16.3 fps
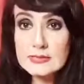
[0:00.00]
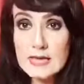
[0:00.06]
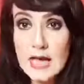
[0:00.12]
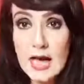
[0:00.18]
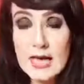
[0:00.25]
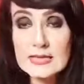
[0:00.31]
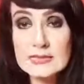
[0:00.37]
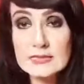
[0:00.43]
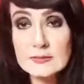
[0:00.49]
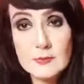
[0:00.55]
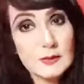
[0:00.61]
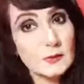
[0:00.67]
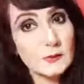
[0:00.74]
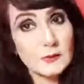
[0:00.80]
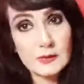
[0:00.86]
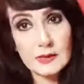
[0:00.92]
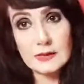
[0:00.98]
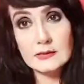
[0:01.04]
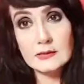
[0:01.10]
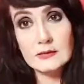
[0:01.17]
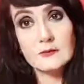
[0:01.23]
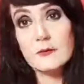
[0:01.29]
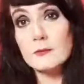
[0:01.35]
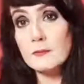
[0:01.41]
has been
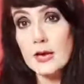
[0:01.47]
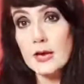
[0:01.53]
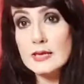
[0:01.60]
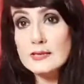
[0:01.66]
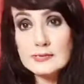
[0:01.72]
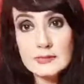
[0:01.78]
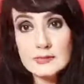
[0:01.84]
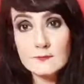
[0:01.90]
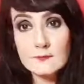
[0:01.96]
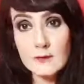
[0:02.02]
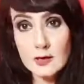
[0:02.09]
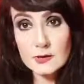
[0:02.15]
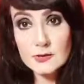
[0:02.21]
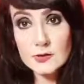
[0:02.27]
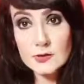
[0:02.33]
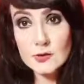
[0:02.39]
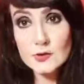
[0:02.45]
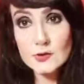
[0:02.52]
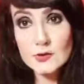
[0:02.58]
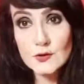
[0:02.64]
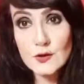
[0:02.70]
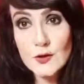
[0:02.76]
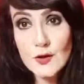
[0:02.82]
created for man's advantage.